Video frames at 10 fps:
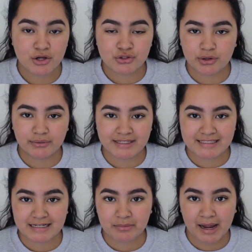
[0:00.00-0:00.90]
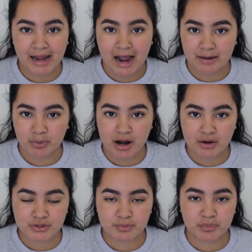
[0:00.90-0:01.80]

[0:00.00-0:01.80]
So I already did my eyebrows,